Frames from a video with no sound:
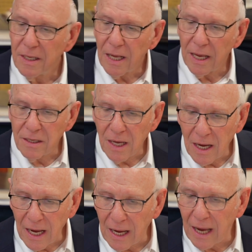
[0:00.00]
And
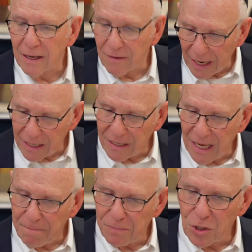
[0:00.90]
I
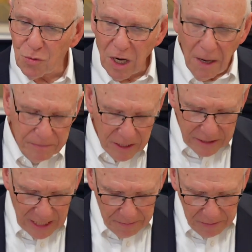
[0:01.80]
kept you up to
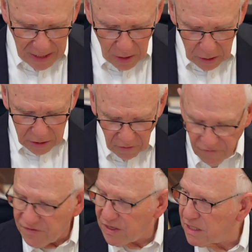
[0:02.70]
date, but I also
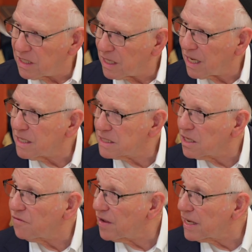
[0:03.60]
filled in a lot of
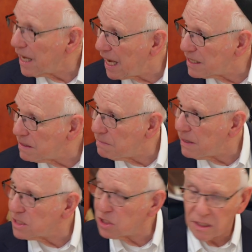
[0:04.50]
stuff I hadn't
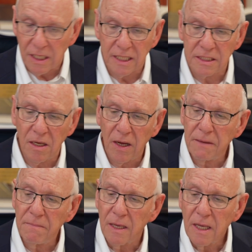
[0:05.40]
mentioned last time.